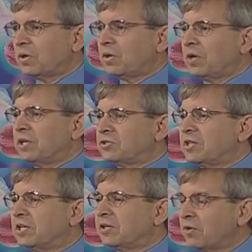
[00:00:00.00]
is
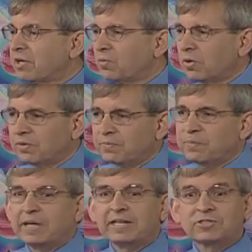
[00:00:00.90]
the Greek word
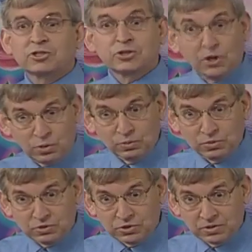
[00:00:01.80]
meaning
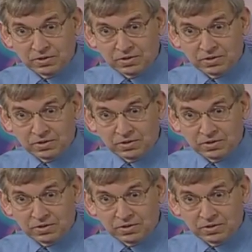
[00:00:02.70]
stones.